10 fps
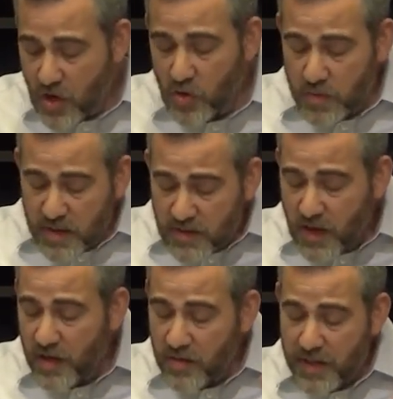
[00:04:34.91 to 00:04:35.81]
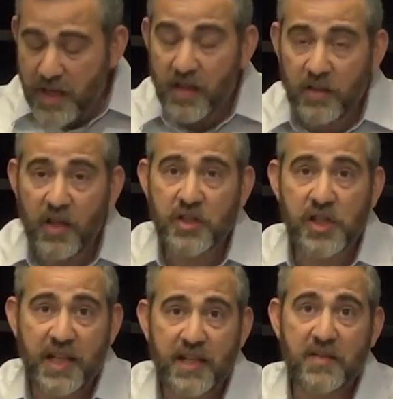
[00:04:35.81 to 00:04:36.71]
And
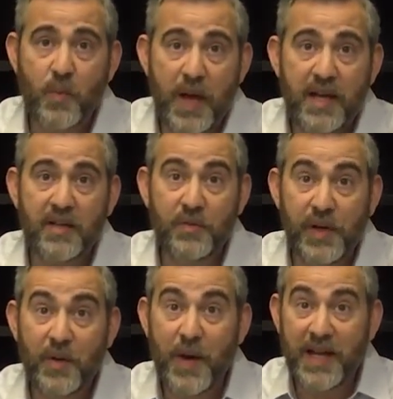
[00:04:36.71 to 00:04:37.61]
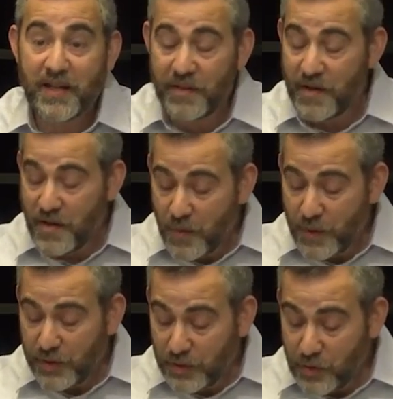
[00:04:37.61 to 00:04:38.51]
it gets awakened, reawakened
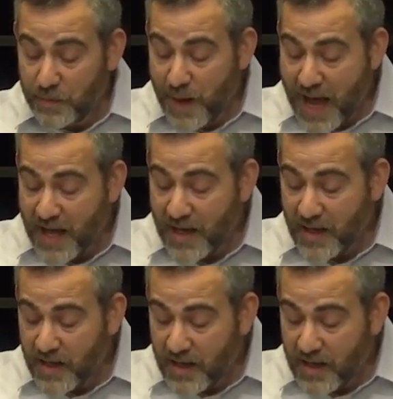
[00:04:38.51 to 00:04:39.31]
with new pach,